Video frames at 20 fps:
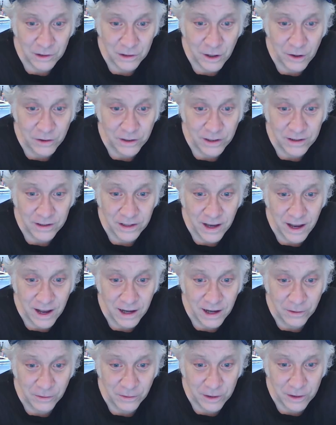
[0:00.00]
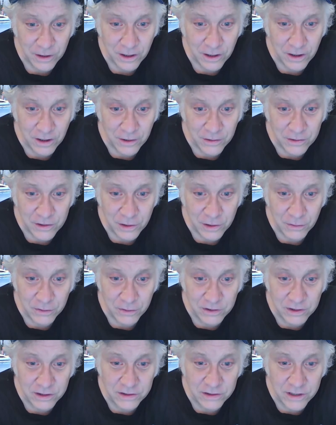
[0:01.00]
It was cloak and dagger.
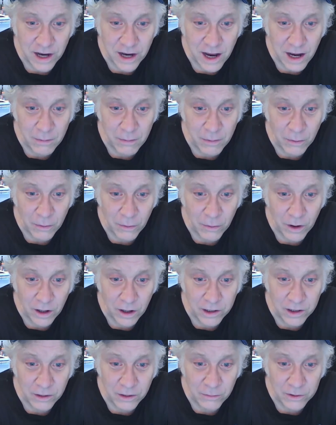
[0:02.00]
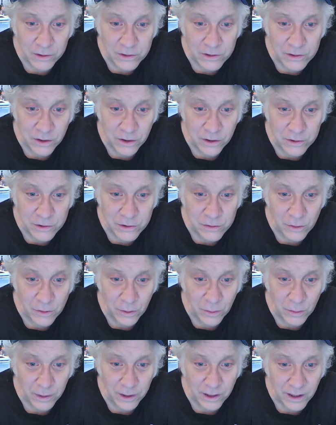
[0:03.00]
She was in Jabberwocky with John
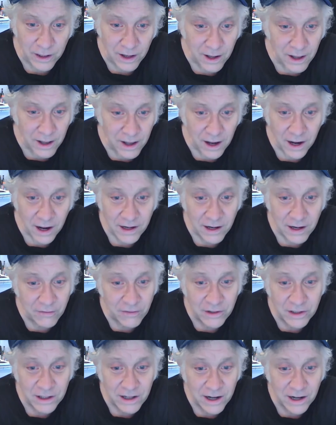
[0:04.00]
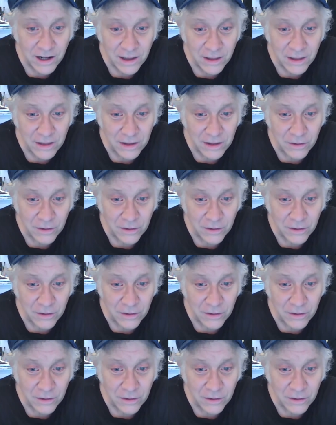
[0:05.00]
Shulman. I never did